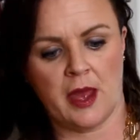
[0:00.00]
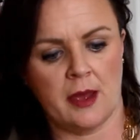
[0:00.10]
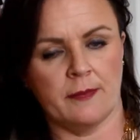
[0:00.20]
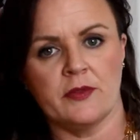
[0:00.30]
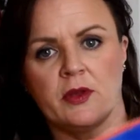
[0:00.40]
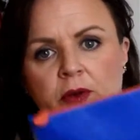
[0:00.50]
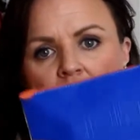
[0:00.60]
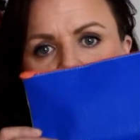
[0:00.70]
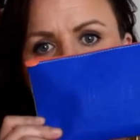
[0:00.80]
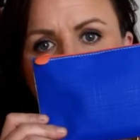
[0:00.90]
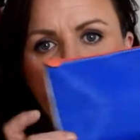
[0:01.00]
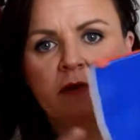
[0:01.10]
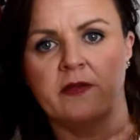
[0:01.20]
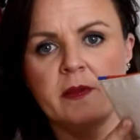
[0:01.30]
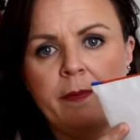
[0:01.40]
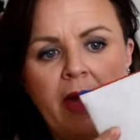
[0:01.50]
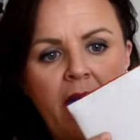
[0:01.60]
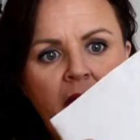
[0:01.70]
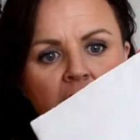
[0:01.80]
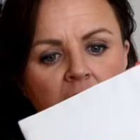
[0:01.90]
Um, so here's the
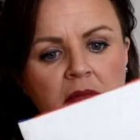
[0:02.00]
bag.